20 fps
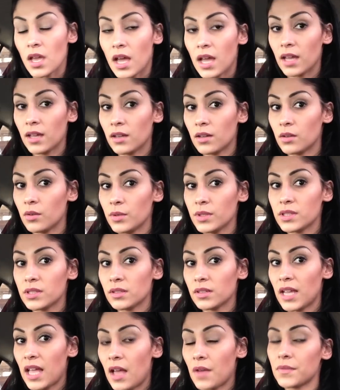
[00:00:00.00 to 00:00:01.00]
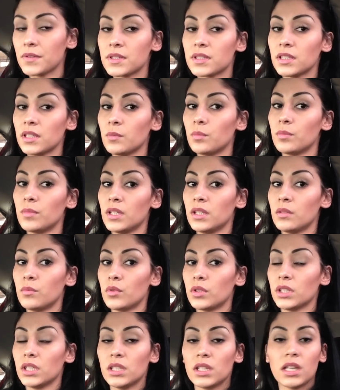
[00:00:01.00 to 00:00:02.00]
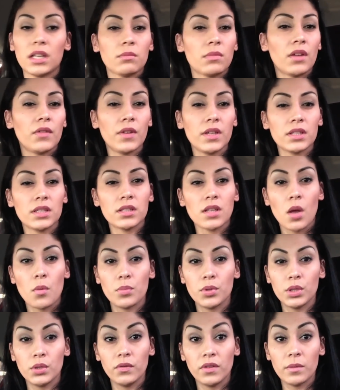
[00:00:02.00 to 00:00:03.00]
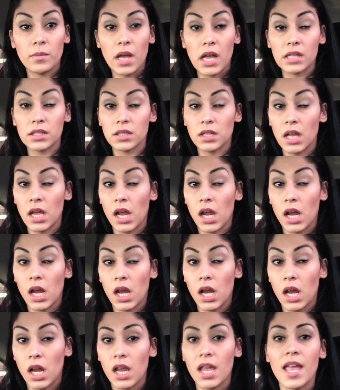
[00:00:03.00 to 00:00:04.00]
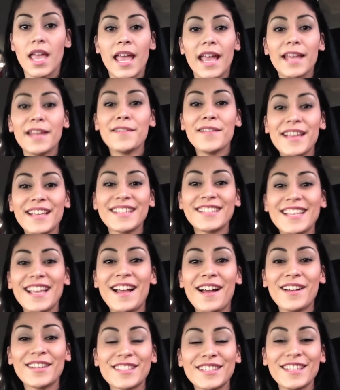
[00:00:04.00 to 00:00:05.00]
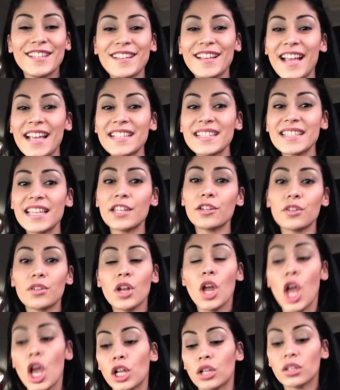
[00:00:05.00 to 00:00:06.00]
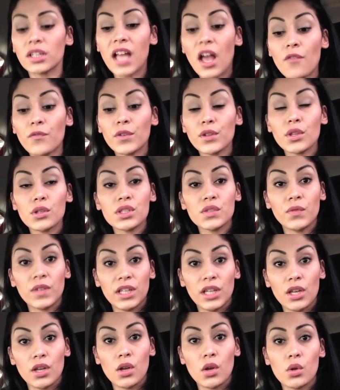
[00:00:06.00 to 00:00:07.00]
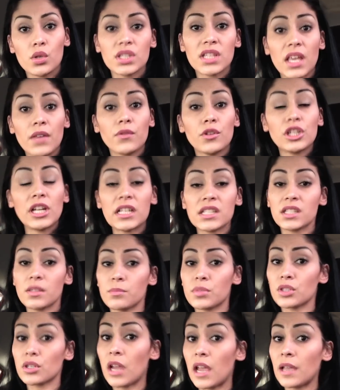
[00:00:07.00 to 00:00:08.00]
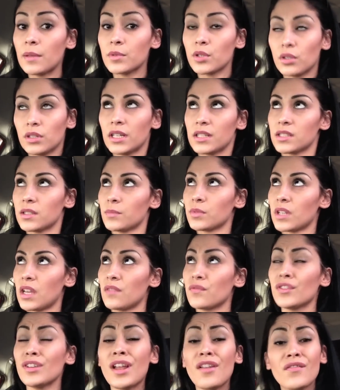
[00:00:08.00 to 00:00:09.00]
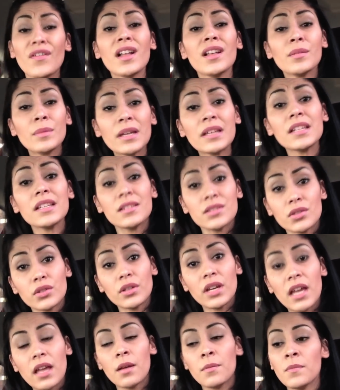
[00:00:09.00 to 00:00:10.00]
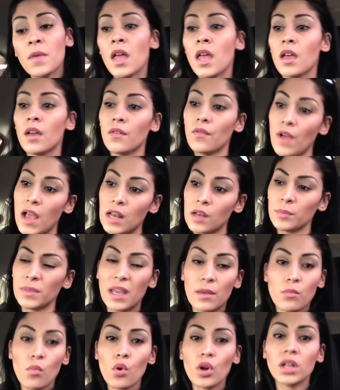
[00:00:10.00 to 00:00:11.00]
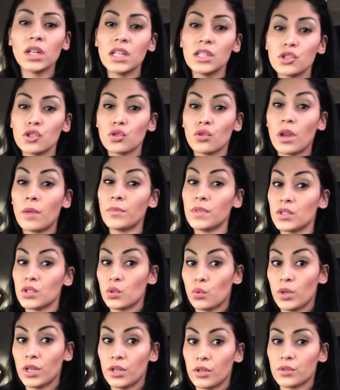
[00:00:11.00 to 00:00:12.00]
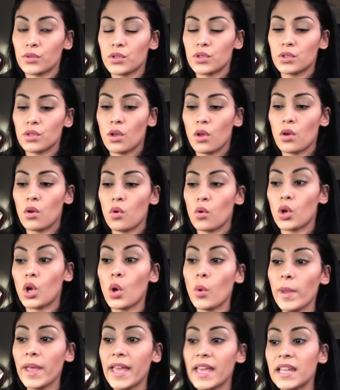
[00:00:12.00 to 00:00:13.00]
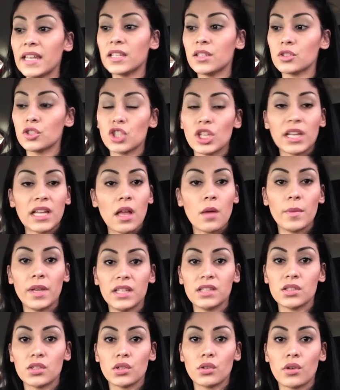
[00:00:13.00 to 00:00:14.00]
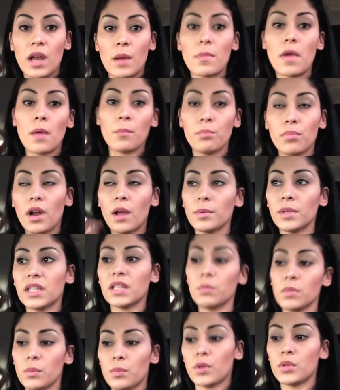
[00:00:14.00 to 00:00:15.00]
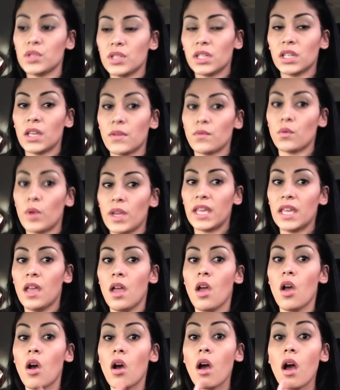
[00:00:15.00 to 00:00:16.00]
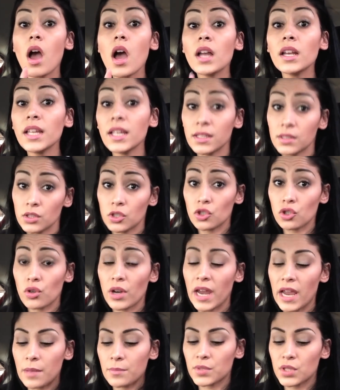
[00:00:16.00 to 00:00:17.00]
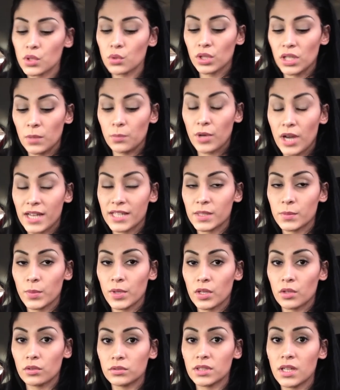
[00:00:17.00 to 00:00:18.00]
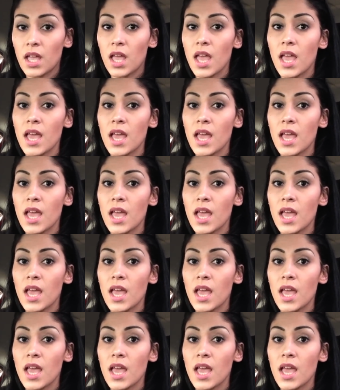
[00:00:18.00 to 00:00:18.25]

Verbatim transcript: I always look half asleep in the morning. Like, my face is all poofy and my eyes are like... Anyways, I'll see you guys later. Look out for those videos. If you're not subscribed or not subscribed, if you're not following me on Instagram, follow me. I'm more on Instagram than Twitter. So go ahead and check out my Instagram. I'm probably going to be posting a giveaway on Instagram. So keep your eyes peeled.